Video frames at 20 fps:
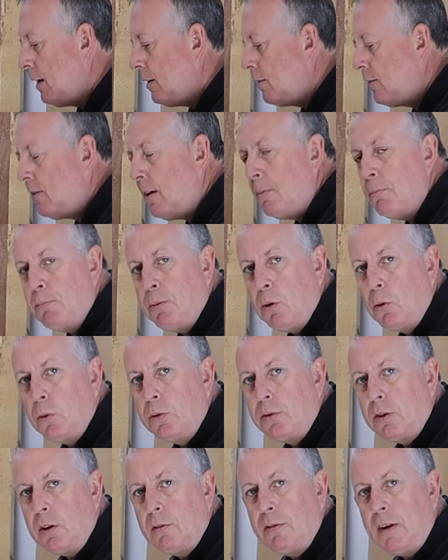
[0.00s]
simple
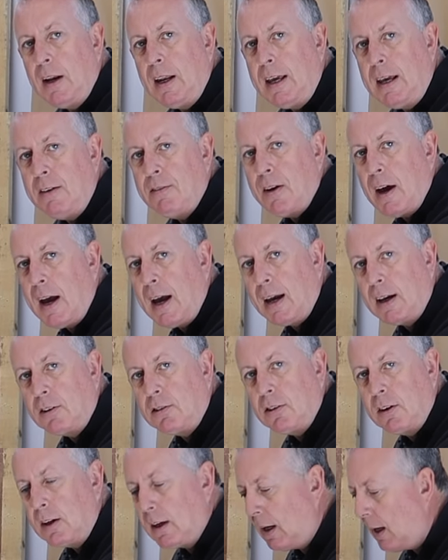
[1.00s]
sort of lever
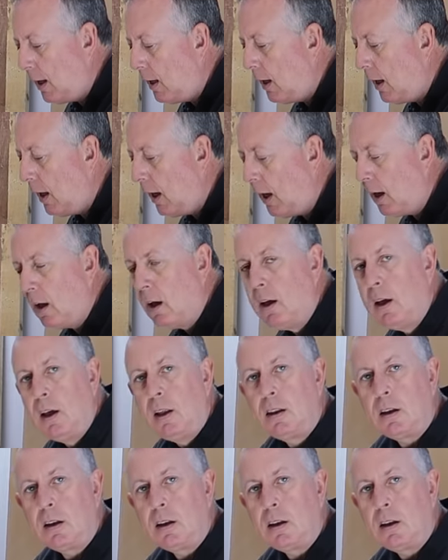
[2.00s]
action in here